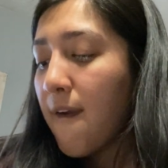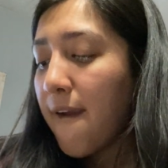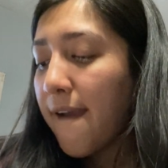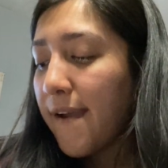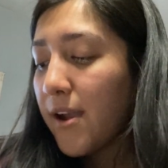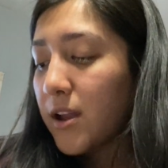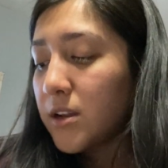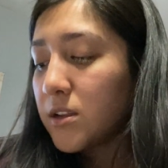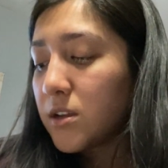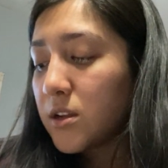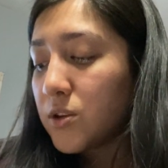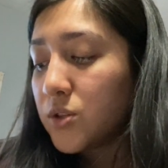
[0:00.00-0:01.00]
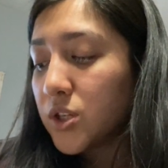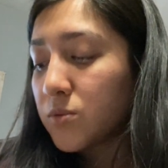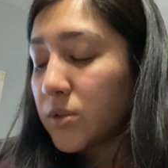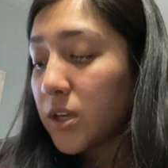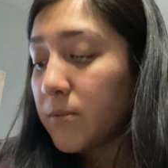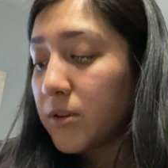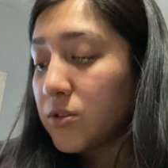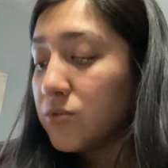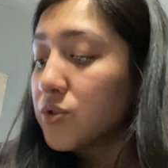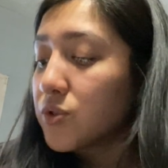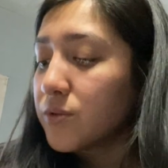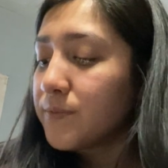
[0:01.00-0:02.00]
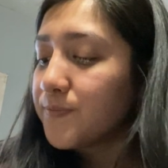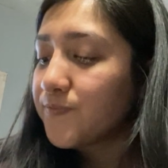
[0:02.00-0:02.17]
and just 1 came out neutral.